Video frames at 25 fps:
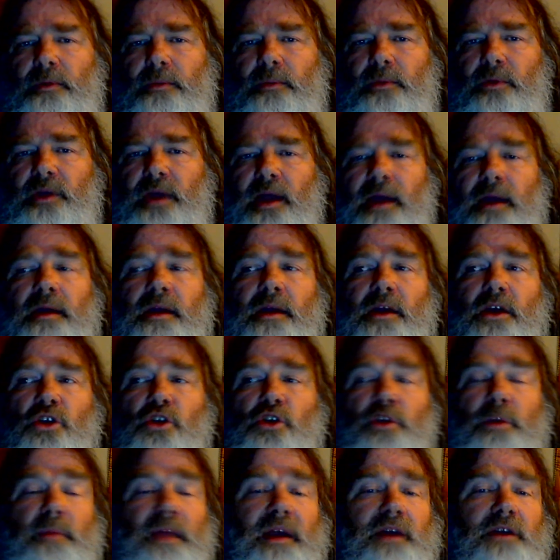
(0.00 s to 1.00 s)
Okay,
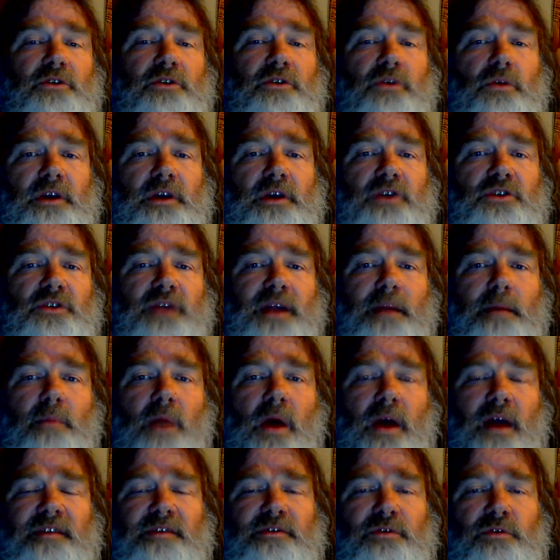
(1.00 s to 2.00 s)
you can make a donation at
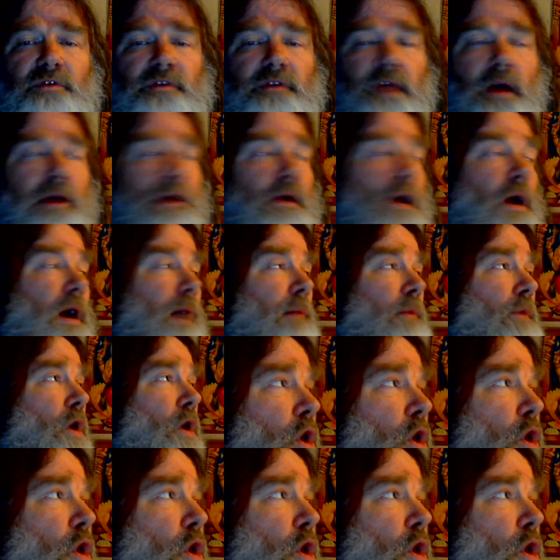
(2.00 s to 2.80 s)
moxnews.com,